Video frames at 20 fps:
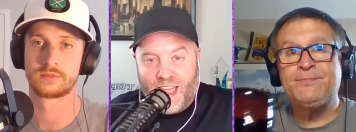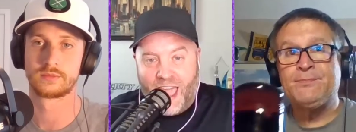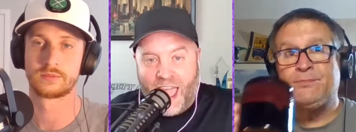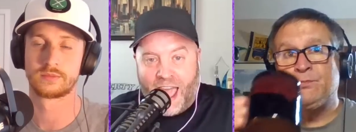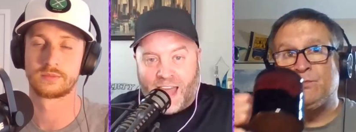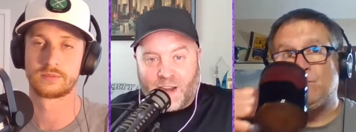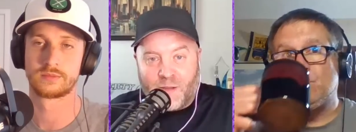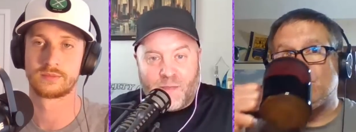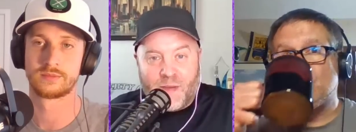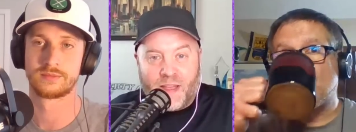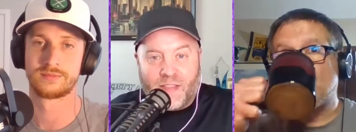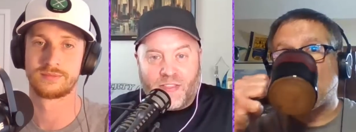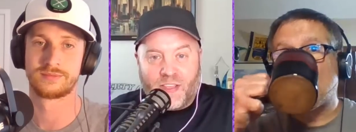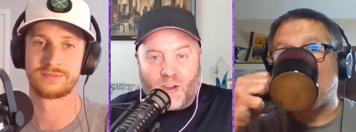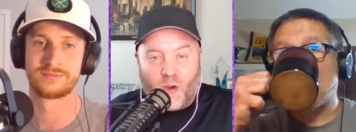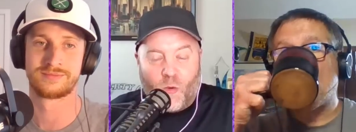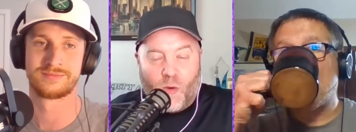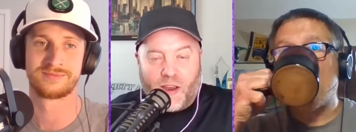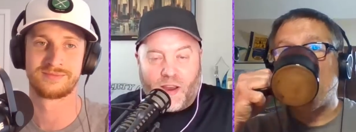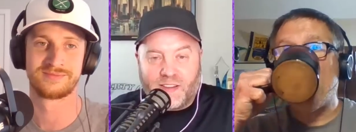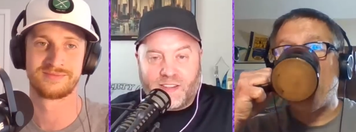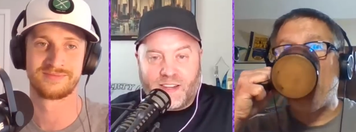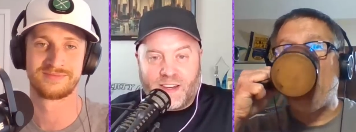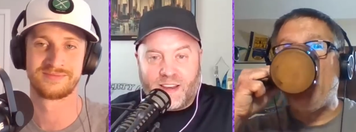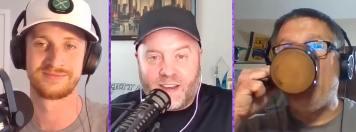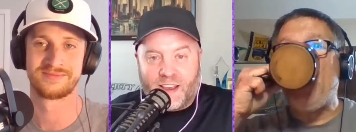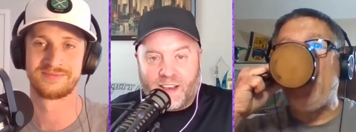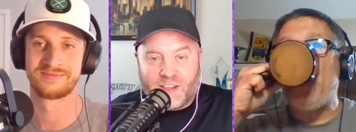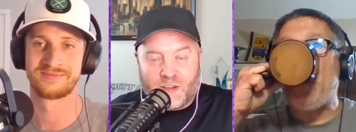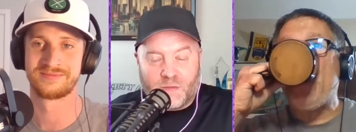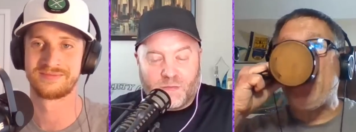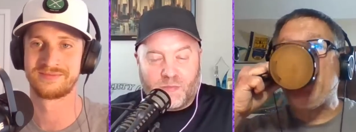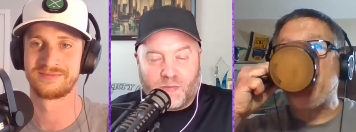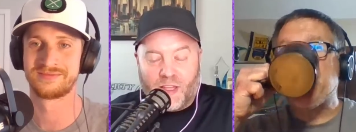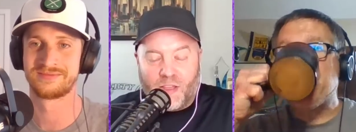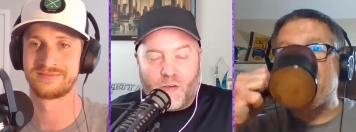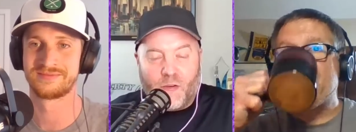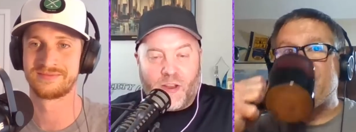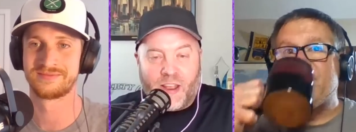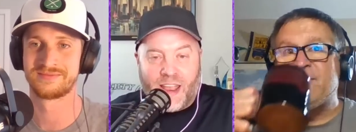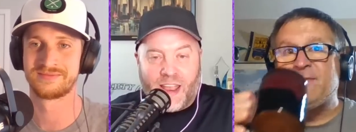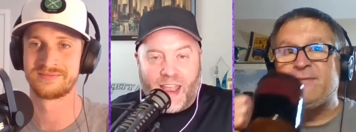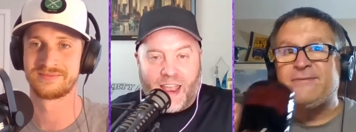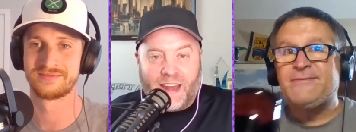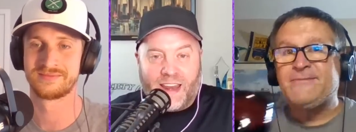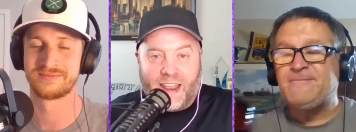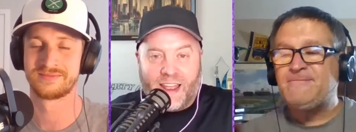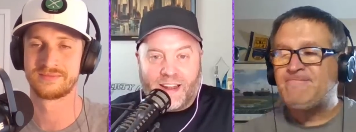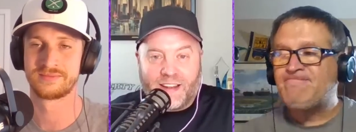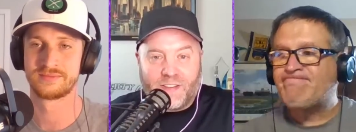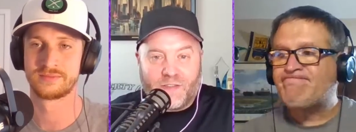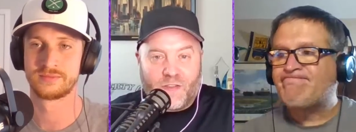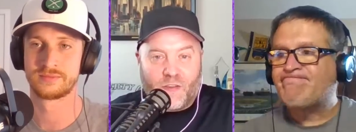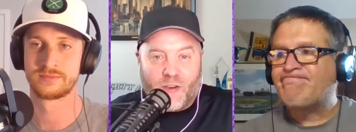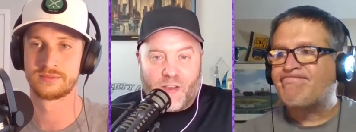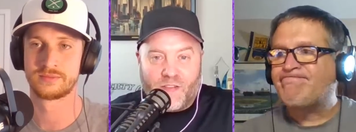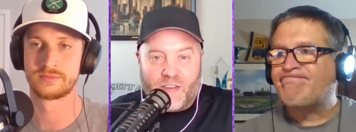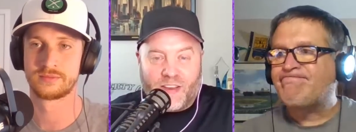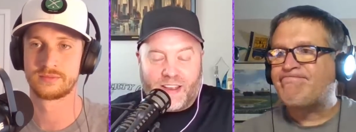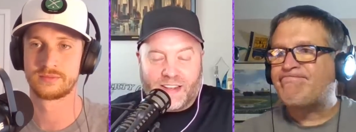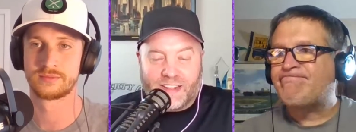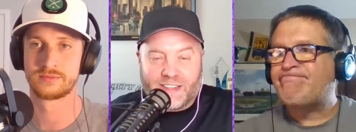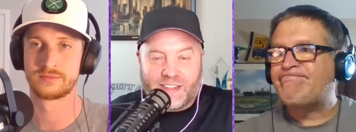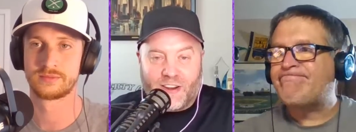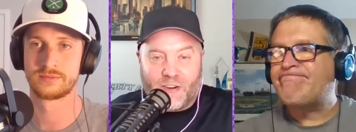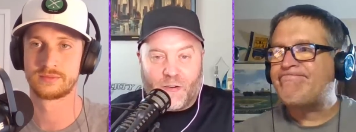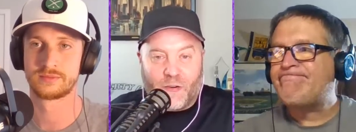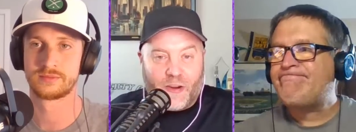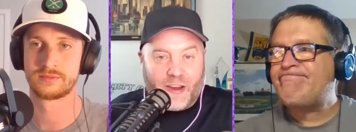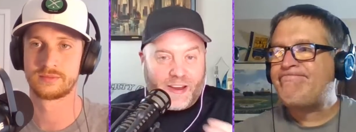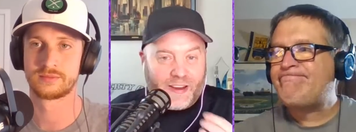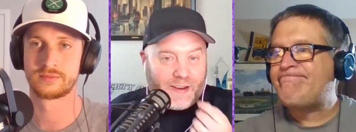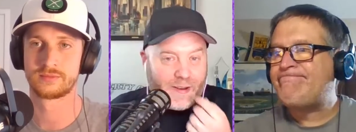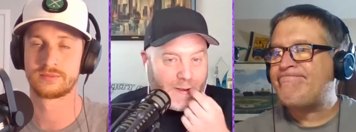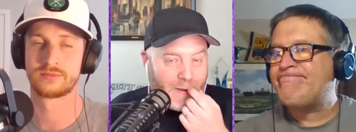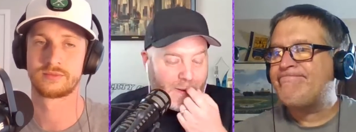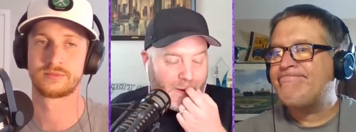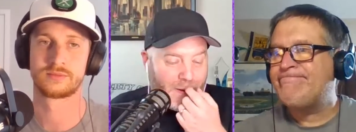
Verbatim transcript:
Speaker 1: adamant that Kwesi is a blithering idiot for even considering.